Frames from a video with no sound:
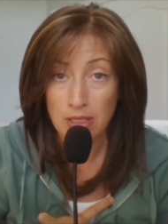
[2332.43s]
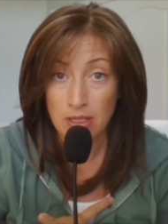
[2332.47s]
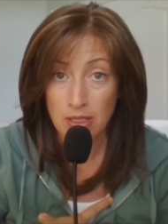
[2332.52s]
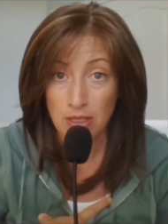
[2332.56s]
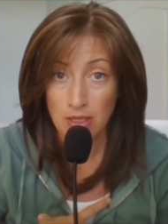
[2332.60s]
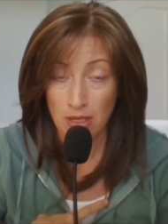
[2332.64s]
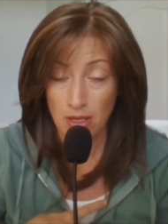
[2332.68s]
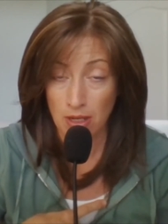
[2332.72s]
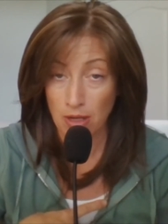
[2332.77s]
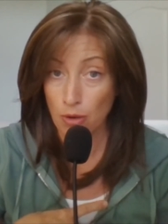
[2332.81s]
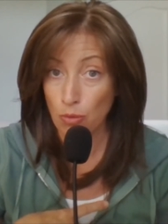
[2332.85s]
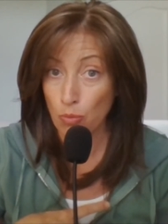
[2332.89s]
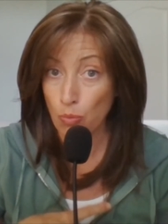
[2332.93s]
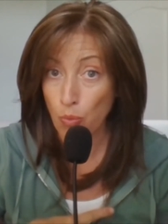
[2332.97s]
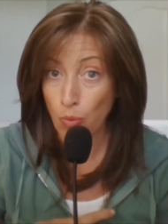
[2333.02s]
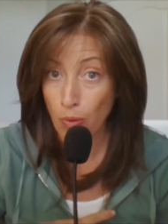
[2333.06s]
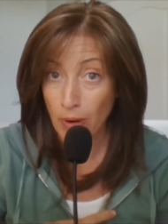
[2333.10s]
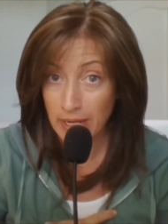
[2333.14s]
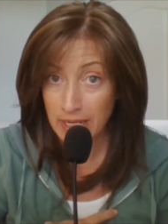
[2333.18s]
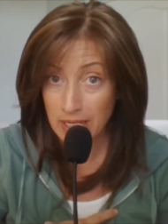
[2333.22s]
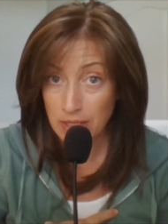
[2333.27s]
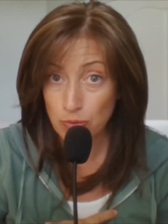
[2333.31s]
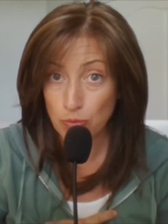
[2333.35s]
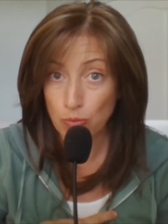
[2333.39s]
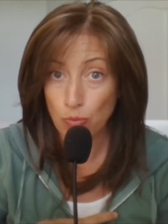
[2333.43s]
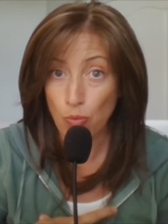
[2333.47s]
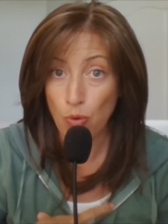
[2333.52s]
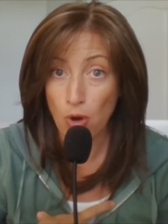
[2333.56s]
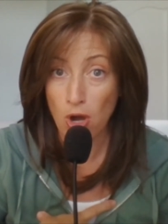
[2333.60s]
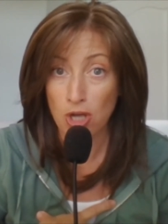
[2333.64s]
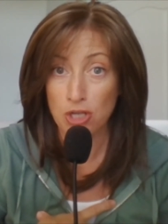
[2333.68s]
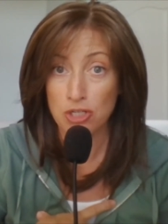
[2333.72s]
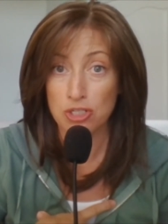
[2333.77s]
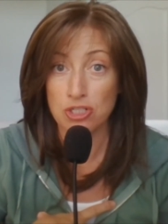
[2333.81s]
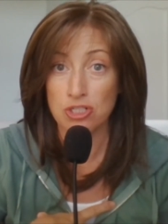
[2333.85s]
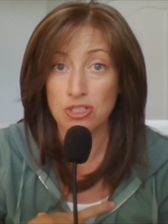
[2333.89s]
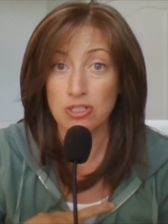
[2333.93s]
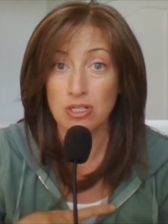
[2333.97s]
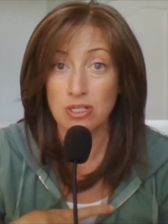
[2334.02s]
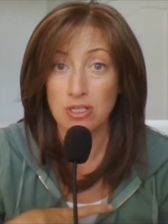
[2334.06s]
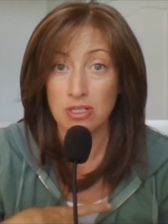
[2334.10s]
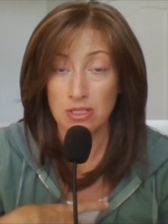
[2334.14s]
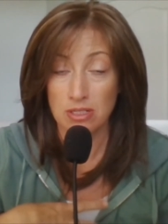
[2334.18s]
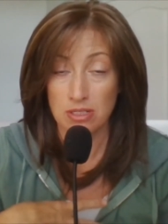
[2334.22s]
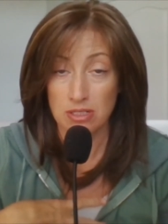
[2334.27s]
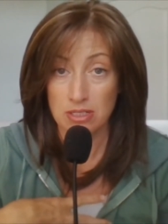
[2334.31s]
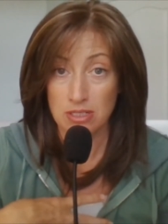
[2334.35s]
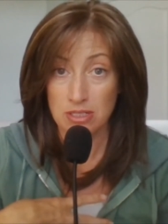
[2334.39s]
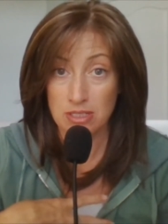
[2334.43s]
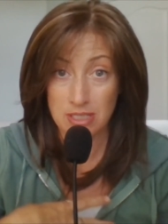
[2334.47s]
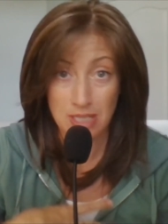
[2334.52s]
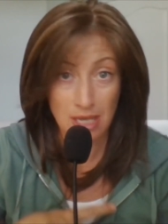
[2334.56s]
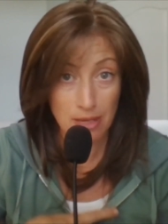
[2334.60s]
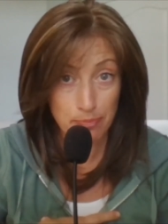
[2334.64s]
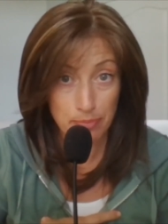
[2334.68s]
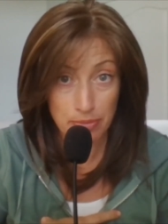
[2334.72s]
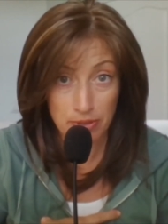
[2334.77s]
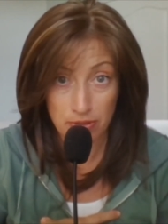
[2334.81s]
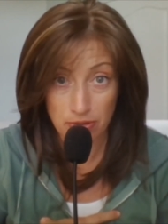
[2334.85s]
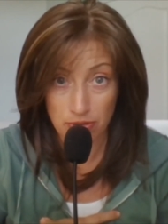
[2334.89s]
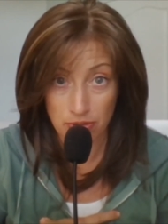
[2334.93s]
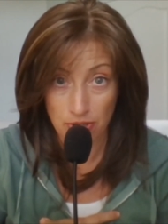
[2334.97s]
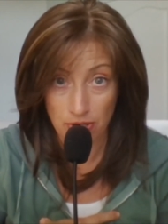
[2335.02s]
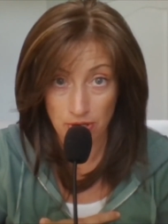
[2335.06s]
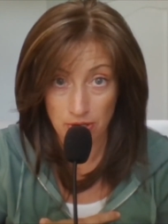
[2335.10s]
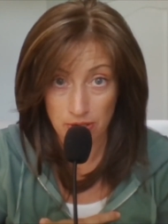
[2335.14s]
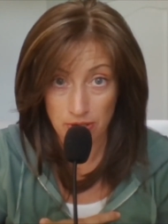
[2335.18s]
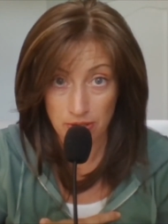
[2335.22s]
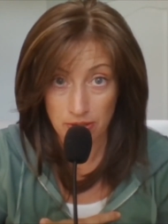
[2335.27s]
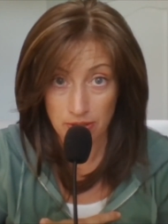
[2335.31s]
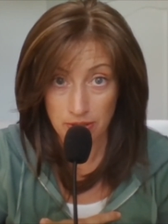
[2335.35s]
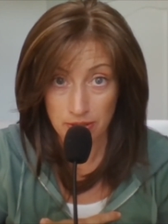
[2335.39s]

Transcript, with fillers: a whitewashed sepulcher?